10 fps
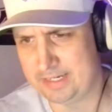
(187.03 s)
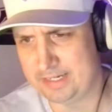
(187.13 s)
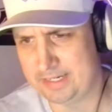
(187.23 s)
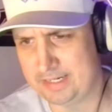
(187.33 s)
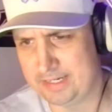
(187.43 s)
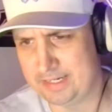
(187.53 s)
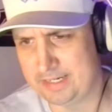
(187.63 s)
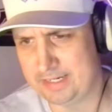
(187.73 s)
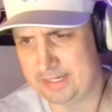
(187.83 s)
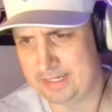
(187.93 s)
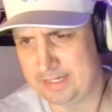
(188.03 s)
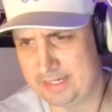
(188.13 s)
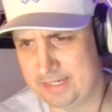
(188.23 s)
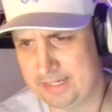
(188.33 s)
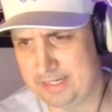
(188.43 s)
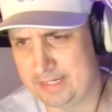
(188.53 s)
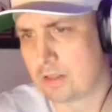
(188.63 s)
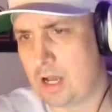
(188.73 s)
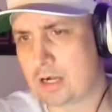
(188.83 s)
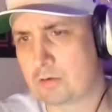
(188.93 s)
That's just dumb. It is the
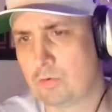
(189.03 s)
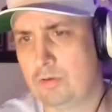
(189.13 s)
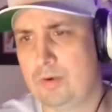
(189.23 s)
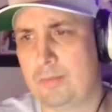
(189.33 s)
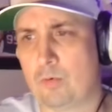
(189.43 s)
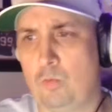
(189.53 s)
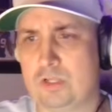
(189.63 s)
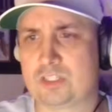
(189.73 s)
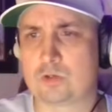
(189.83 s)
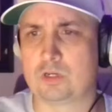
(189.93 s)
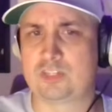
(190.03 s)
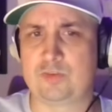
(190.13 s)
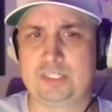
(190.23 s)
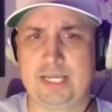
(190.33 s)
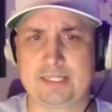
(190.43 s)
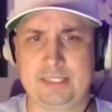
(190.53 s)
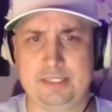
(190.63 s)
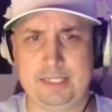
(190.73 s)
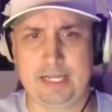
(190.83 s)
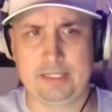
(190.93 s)
locker room, number one source for
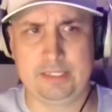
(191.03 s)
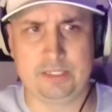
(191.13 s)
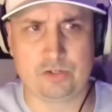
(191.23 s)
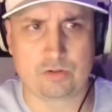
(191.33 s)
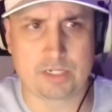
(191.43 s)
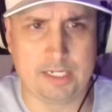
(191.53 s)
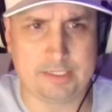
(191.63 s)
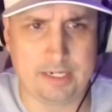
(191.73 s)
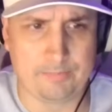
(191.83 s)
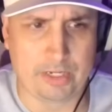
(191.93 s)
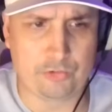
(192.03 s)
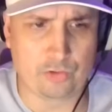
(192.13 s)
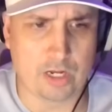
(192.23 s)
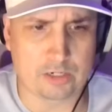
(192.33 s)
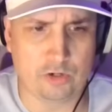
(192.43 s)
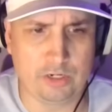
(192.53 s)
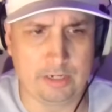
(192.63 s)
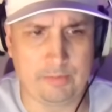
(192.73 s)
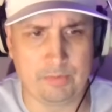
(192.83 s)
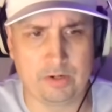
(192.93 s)
Texans daily digital content. I'm Landry Locker. You
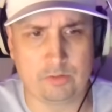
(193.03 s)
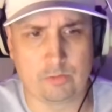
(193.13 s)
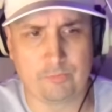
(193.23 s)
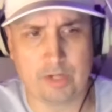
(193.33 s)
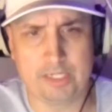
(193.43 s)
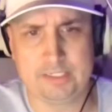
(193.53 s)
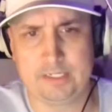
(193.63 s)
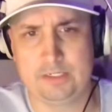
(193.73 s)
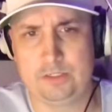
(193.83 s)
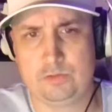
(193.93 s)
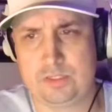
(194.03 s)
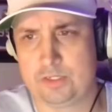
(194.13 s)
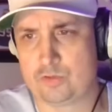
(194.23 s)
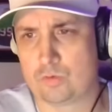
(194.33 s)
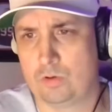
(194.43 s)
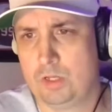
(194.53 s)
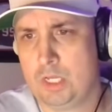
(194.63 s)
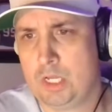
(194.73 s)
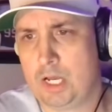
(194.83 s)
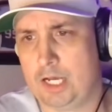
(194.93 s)
can hear me Monday through Friday, 10 to 2 Central
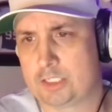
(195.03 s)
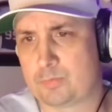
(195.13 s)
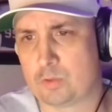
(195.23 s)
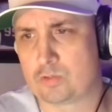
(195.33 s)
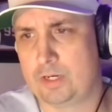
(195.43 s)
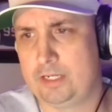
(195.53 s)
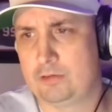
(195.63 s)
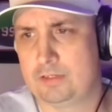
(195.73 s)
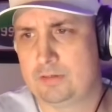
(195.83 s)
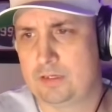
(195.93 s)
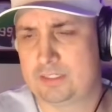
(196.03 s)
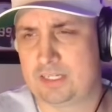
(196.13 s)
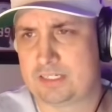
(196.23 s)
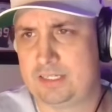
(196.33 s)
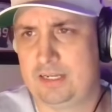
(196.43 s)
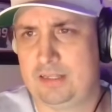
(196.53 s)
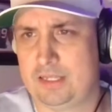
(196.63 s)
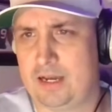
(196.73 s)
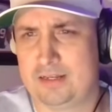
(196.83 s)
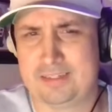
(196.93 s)
on Sports Radio 610 in
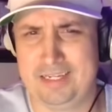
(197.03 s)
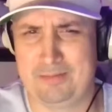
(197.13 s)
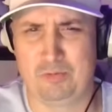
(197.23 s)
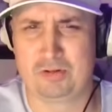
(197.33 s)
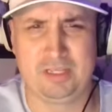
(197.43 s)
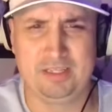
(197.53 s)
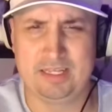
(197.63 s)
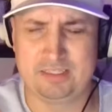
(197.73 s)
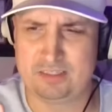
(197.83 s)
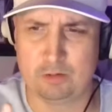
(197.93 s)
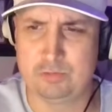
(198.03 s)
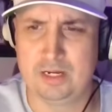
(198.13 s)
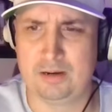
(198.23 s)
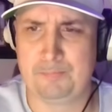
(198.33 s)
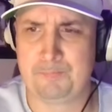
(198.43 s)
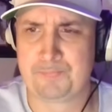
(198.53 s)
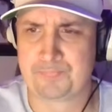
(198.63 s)
the Odyssey app. Rookie, that's so dumb.